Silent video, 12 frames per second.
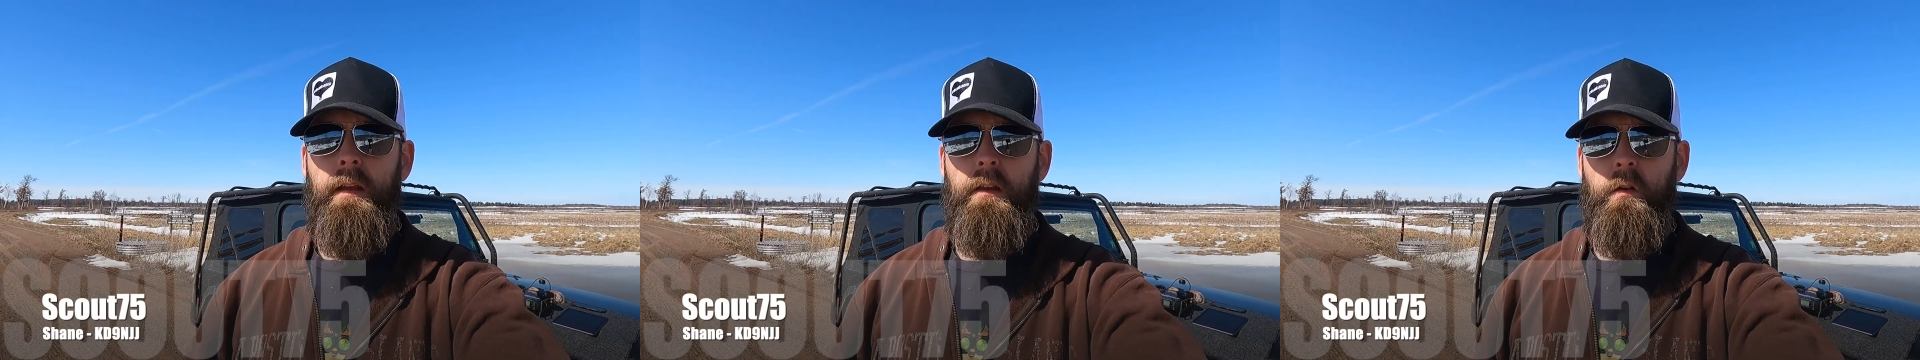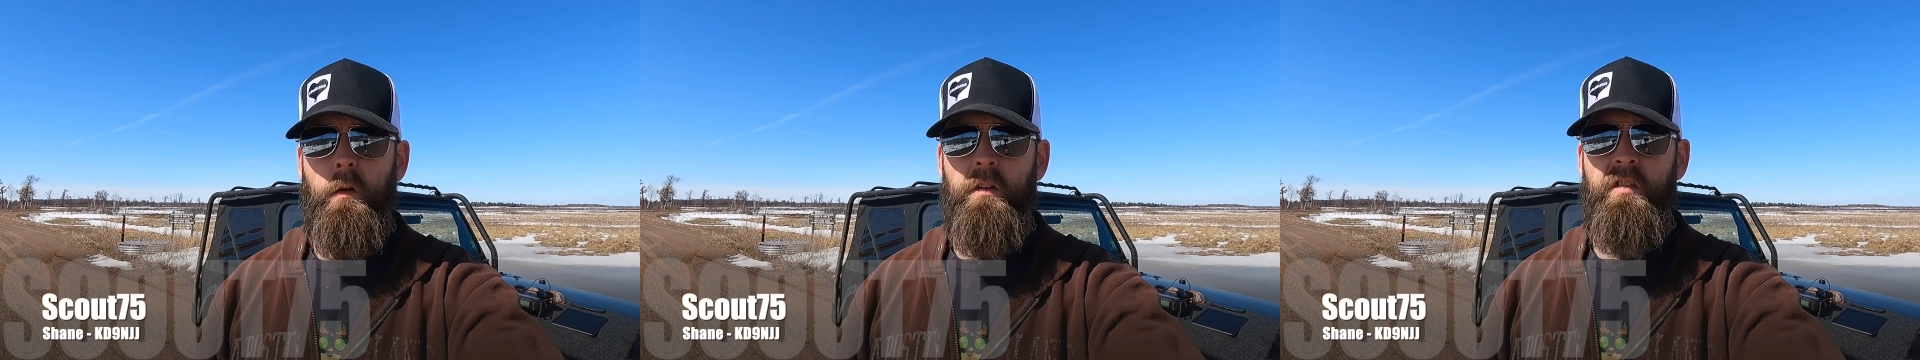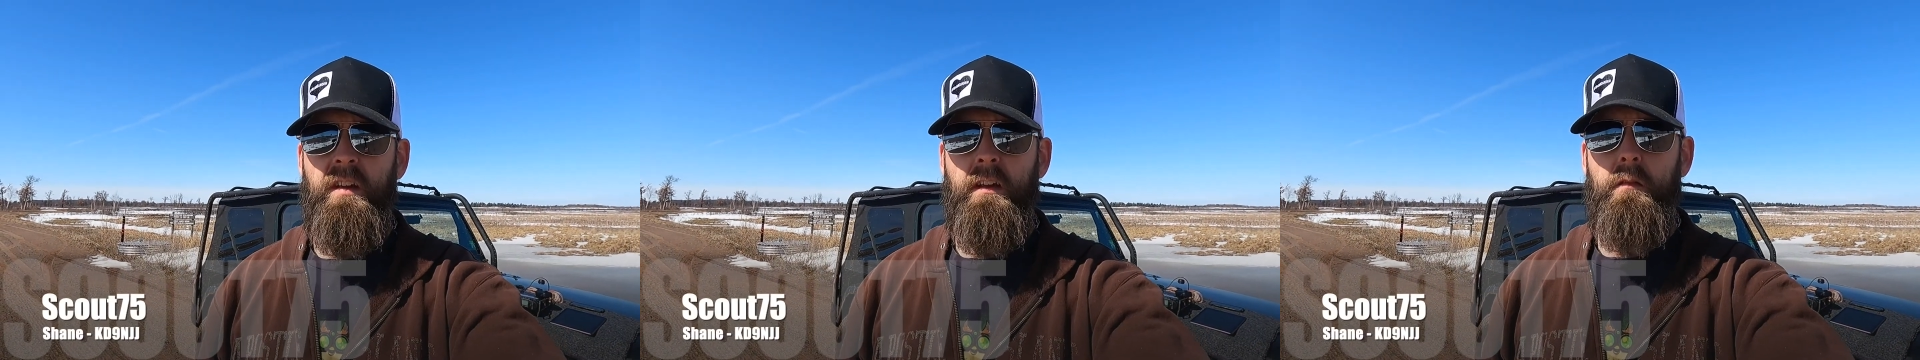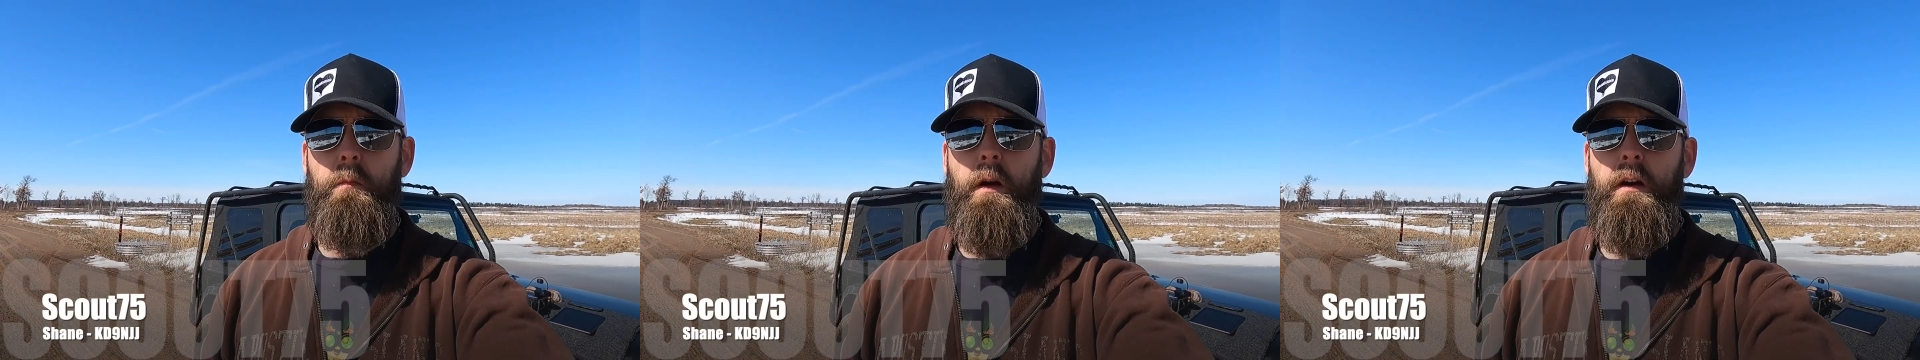Getting towards the
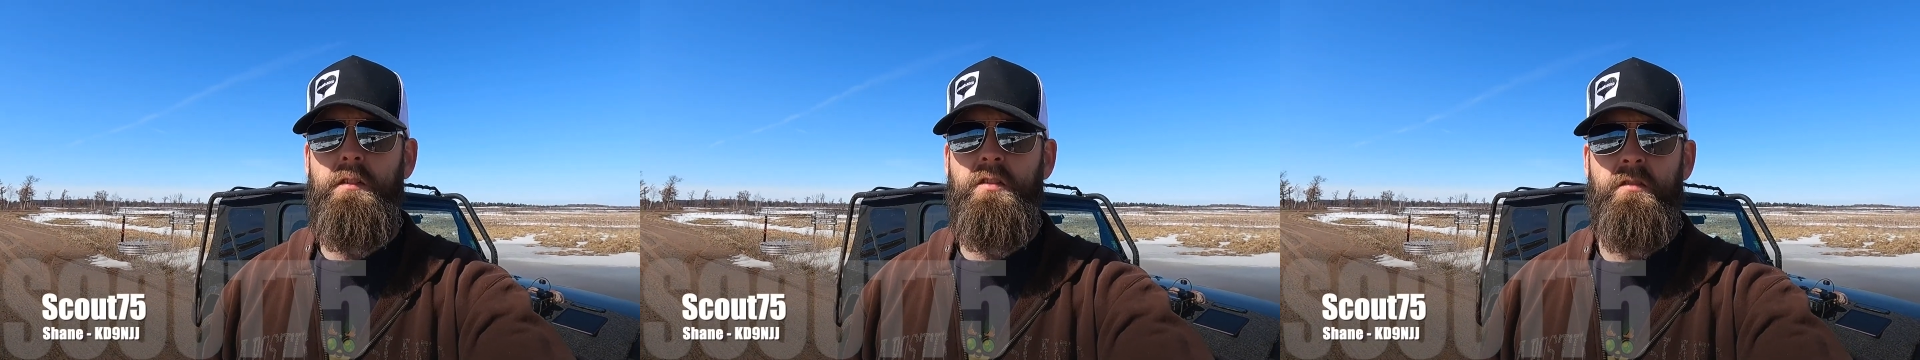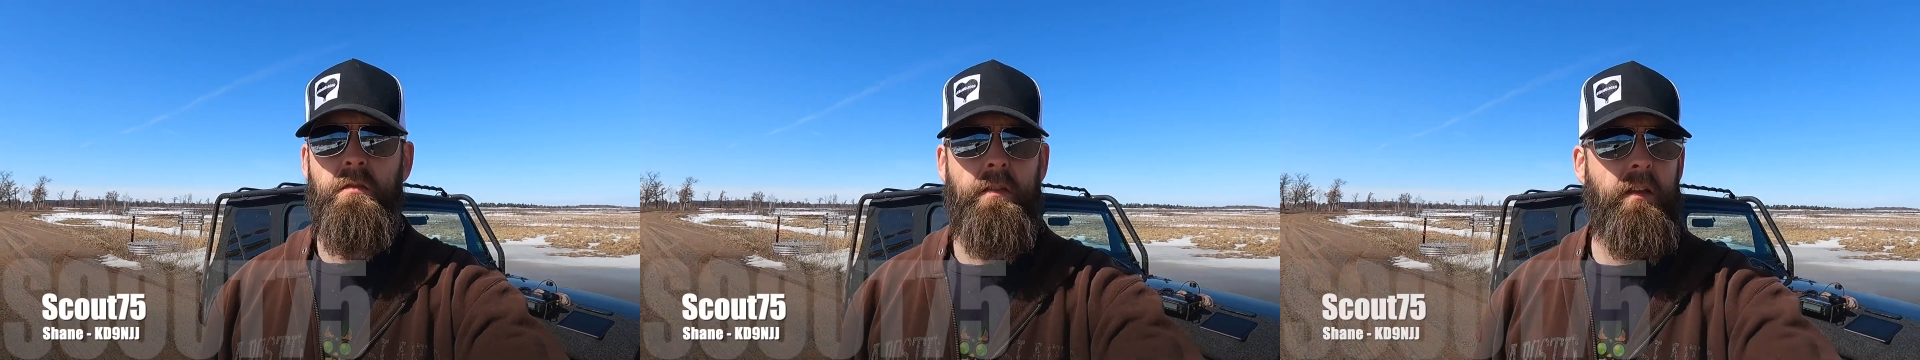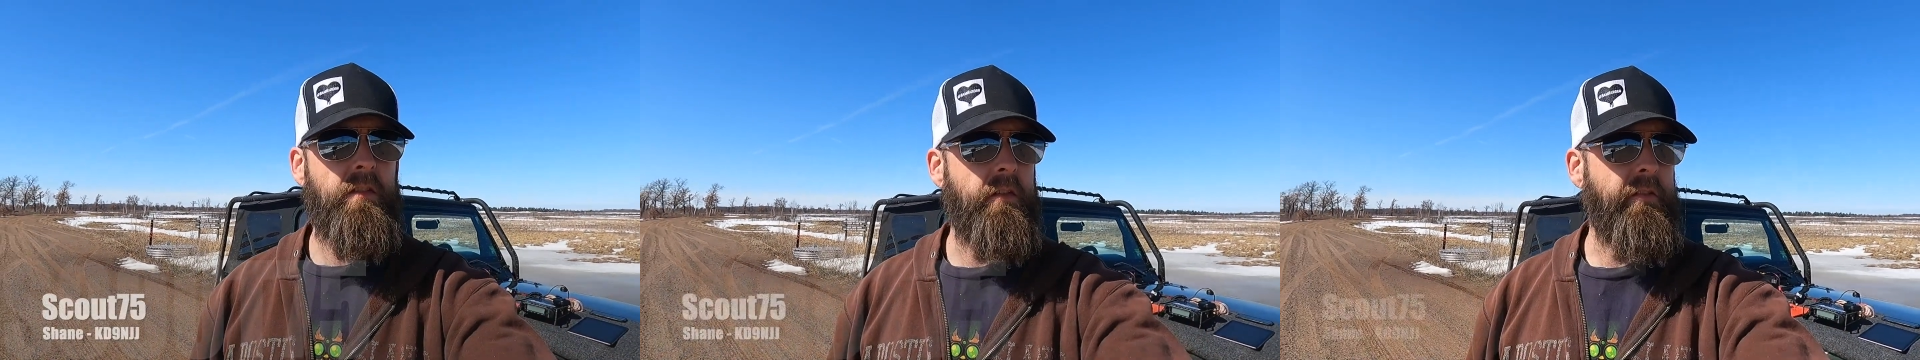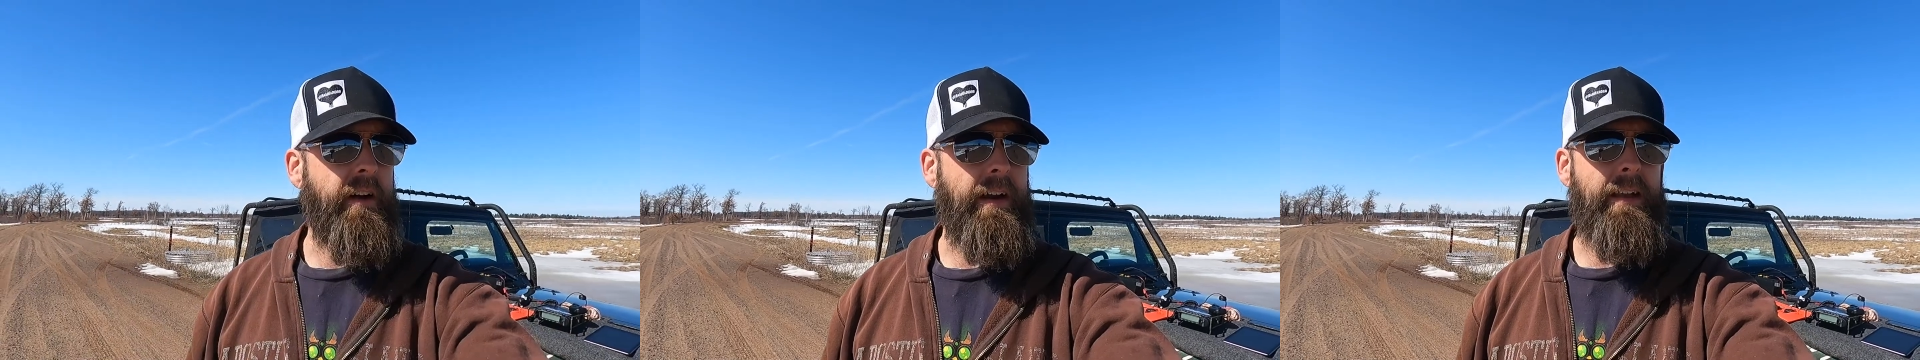end of March, things are
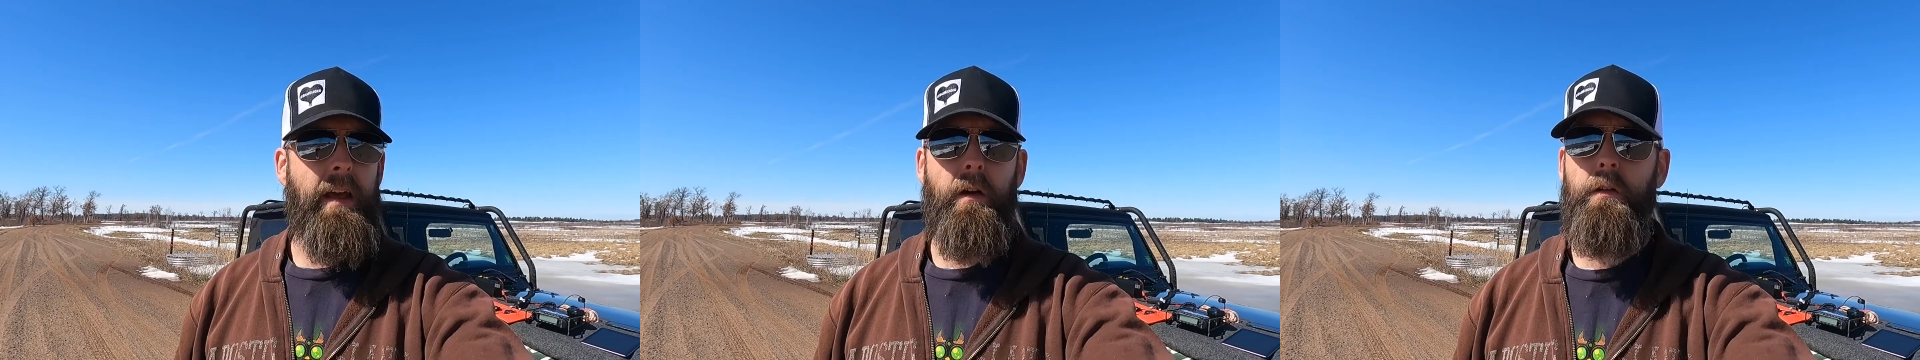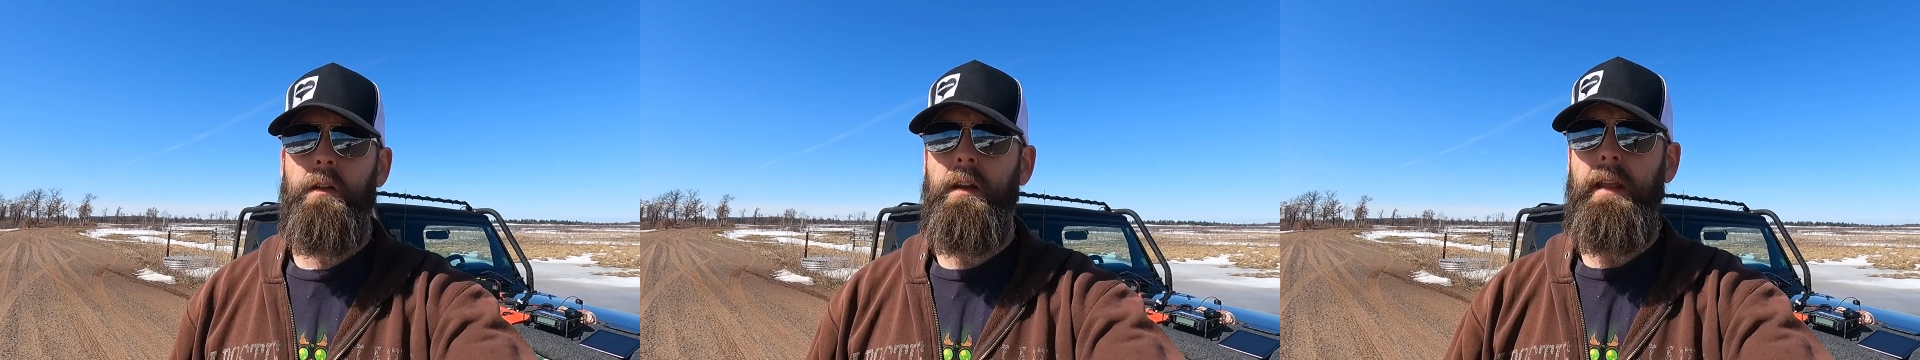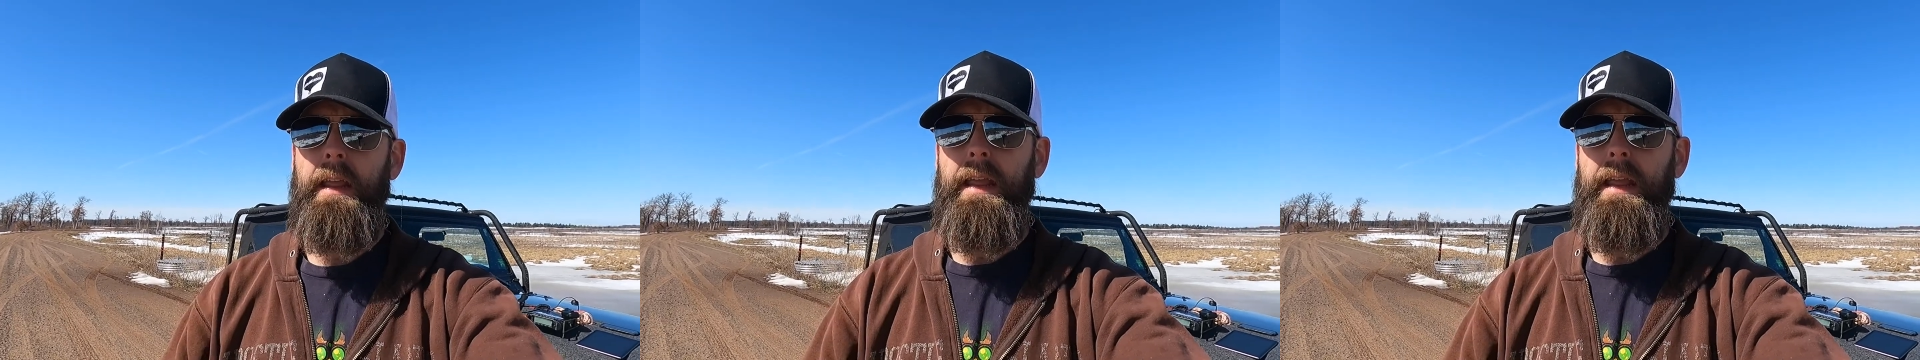drying out,